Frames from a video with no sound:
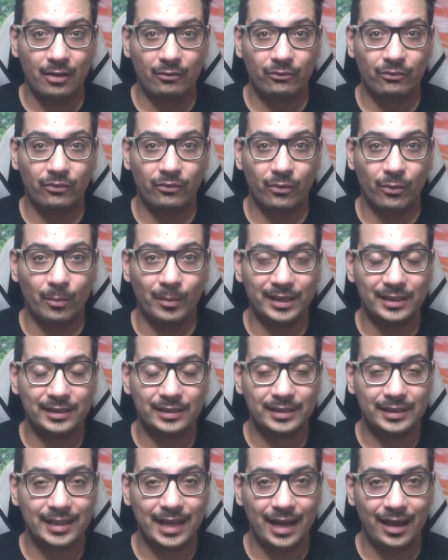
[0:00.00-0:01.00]
for
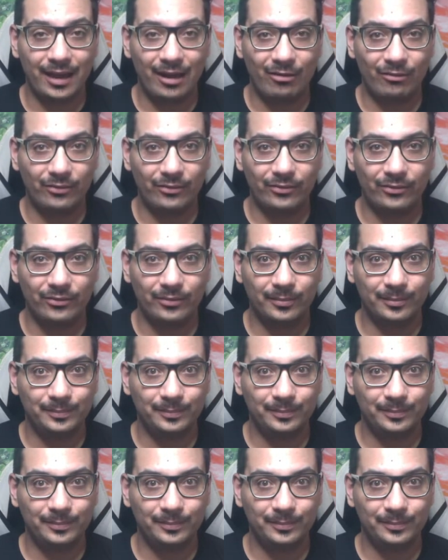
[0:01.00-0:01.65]
myself